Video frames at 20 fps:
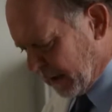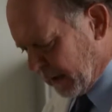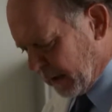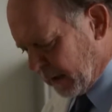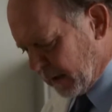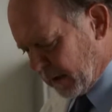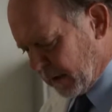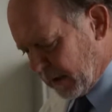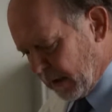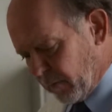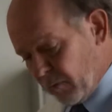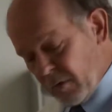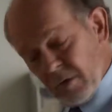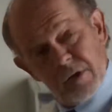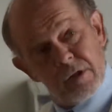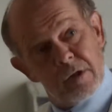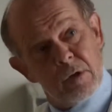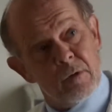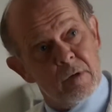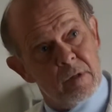this in
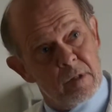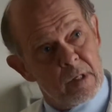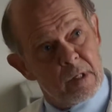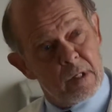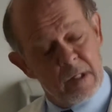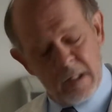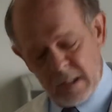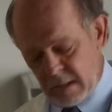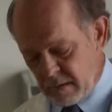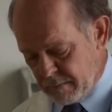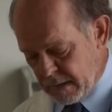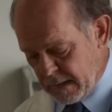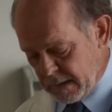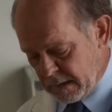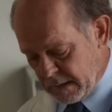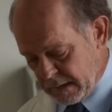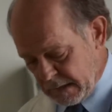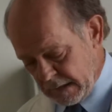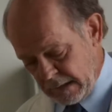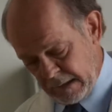someone so young,
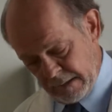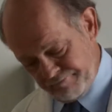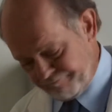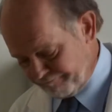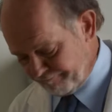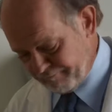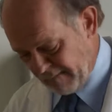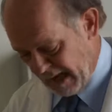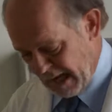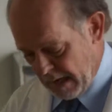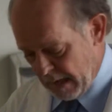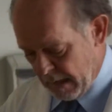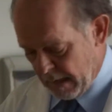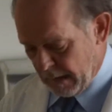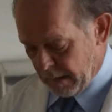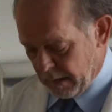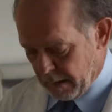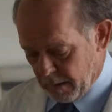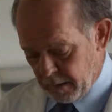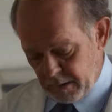but uh,
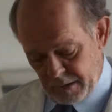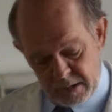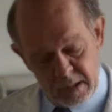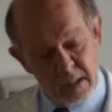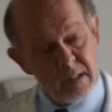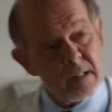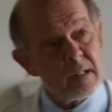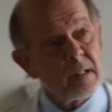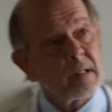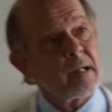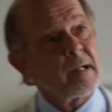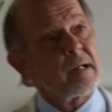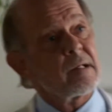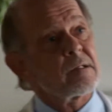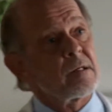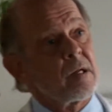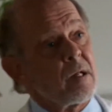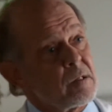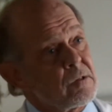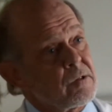your son
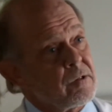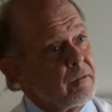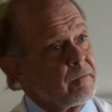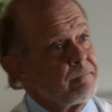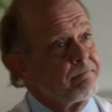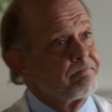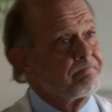has an ulcer.